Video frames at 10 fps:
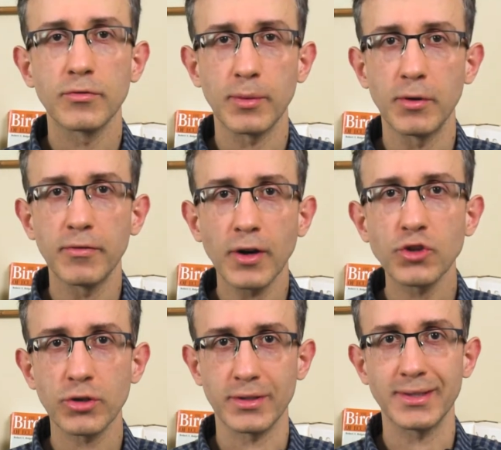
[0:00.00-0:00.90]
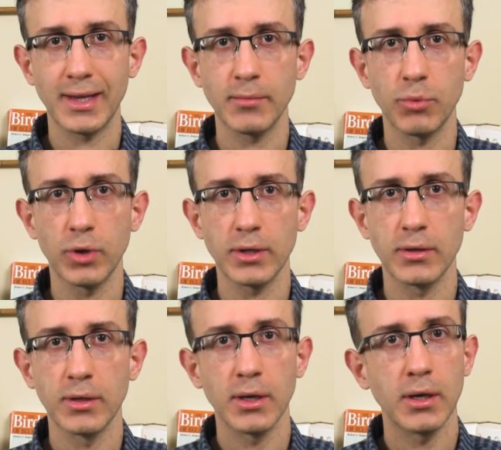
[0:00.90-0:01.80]
From a functional
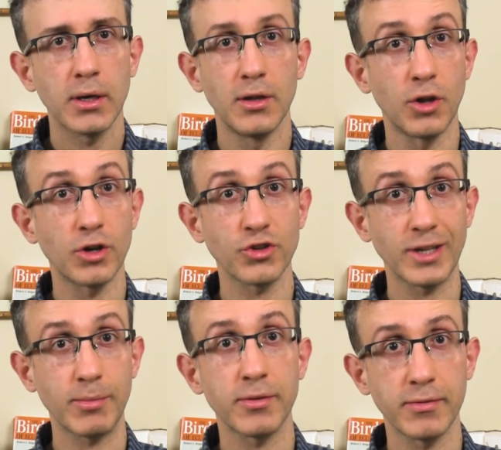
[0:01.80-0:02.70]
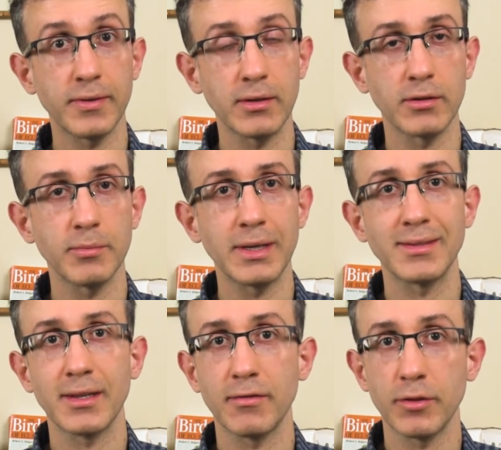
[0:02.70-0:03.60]
standpoint, a large depth of field
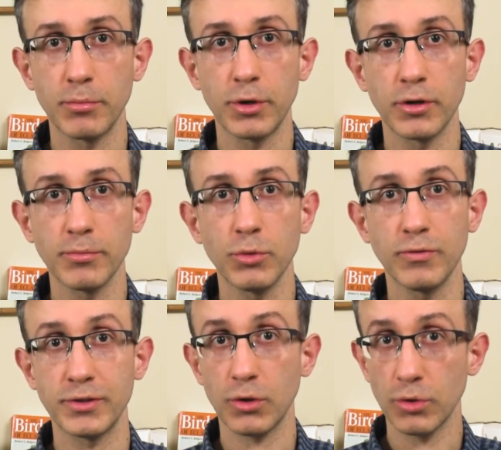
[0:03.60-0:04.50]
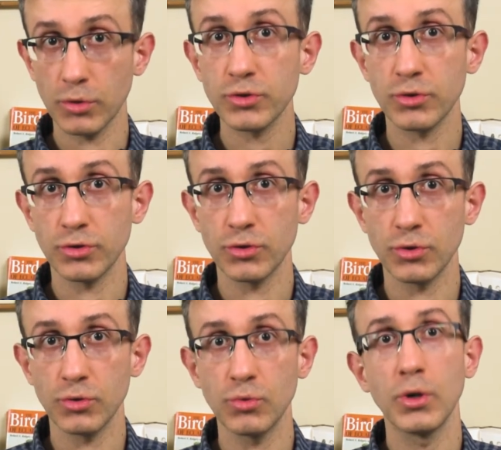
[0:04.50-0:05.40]
means that if the bird moves closer
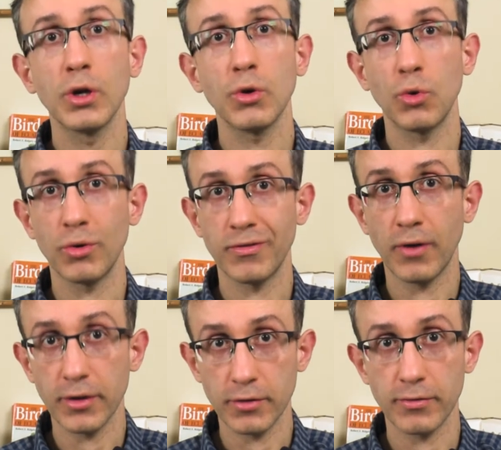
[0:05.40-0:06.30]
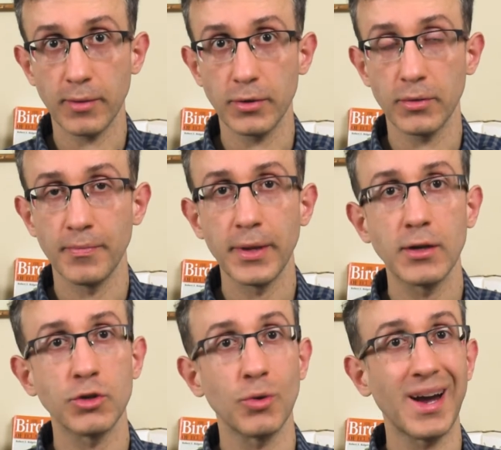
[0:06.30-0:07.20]
to or farther from you,
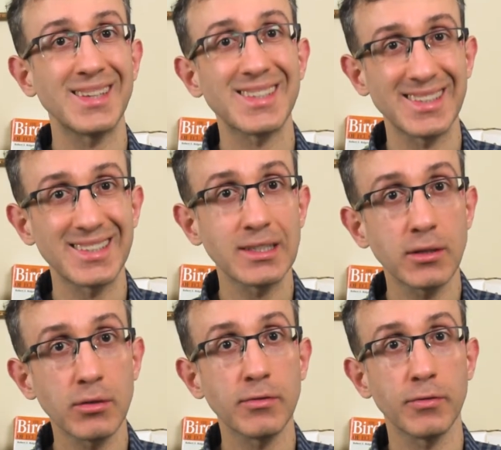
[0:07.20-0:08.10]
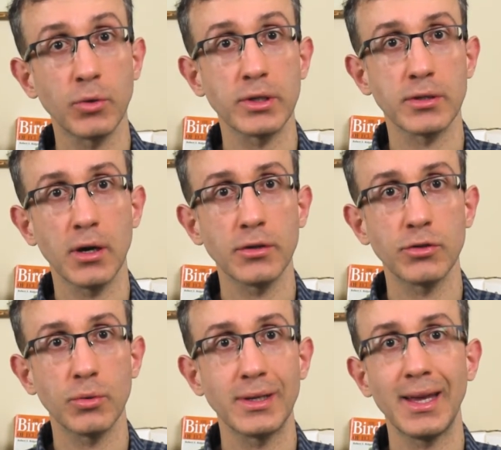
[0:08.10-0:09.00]
your eyes can still focus
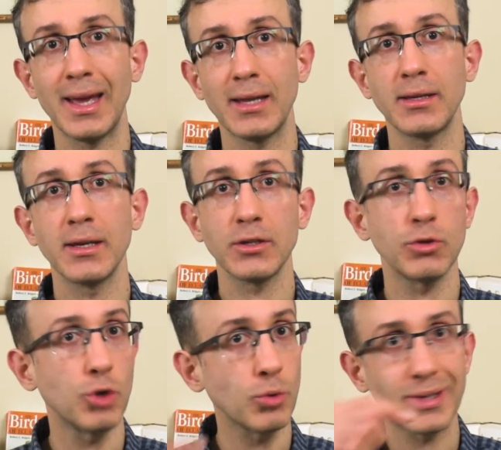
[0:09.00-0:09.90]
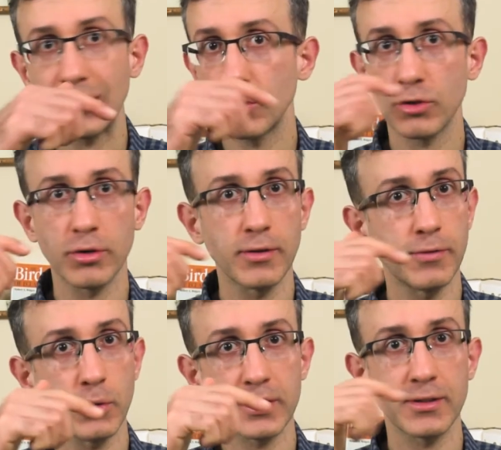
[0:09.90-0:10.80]
onto it, and you don't need to turn
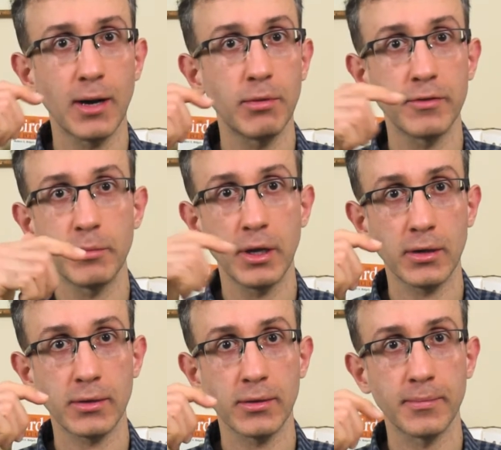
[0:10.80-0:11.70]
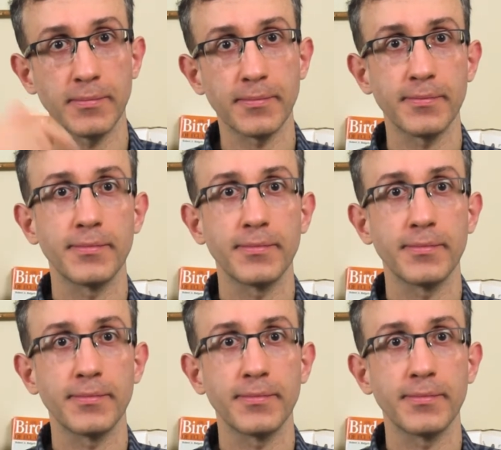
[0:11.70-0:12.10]
the focus knob of the binocular.